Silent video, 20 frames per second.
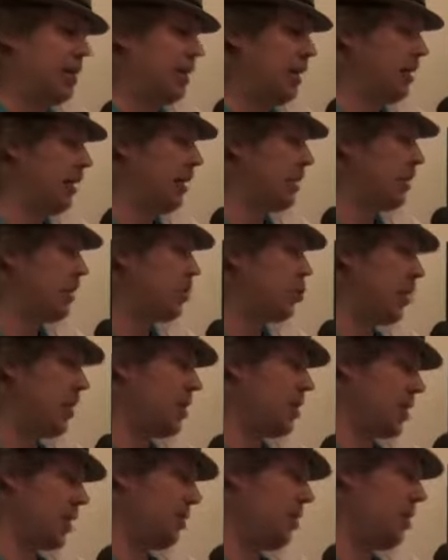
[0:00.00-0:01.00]
in
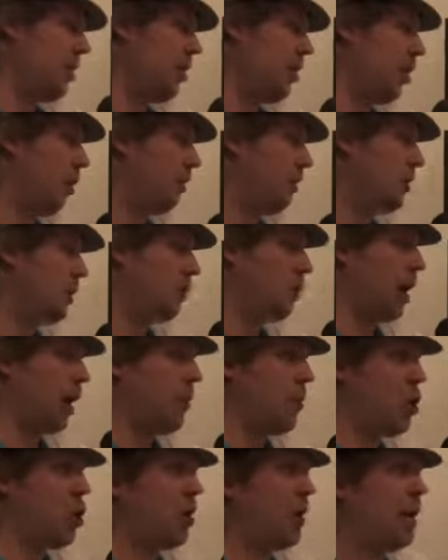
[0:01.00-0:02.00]
27th of
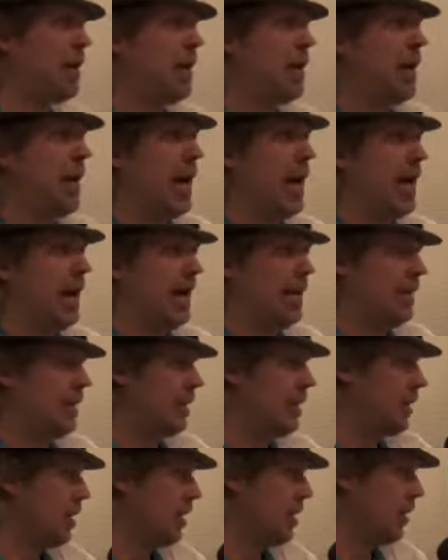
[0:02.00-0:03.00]
September,
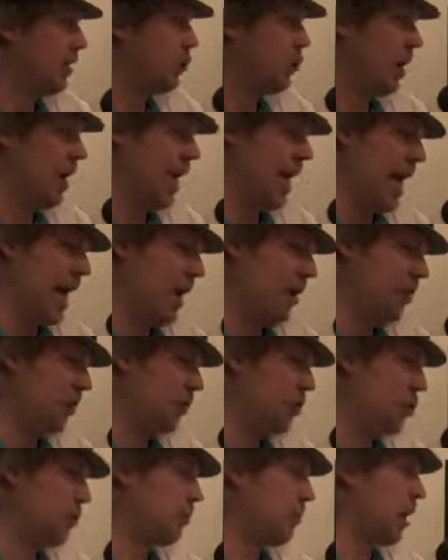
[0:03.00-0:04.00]
and 28th
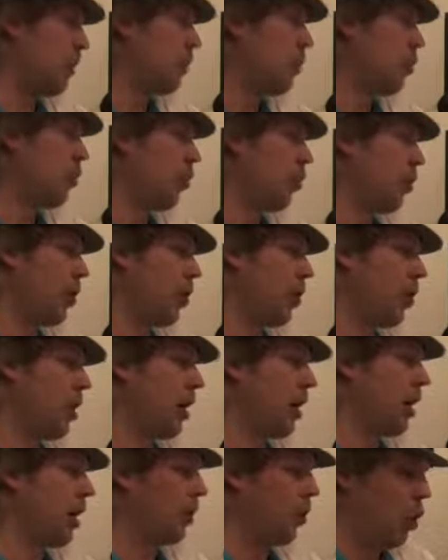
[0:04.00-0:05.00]
of September
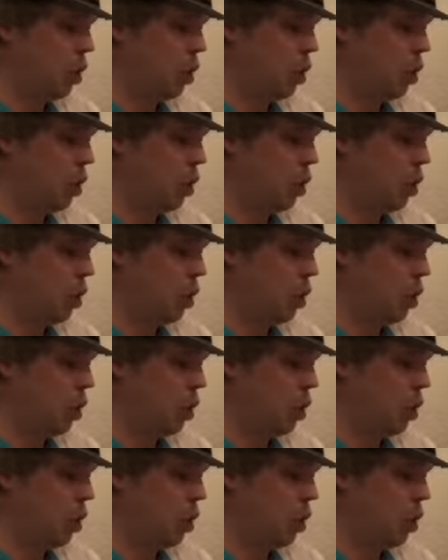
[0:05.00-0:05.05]
we're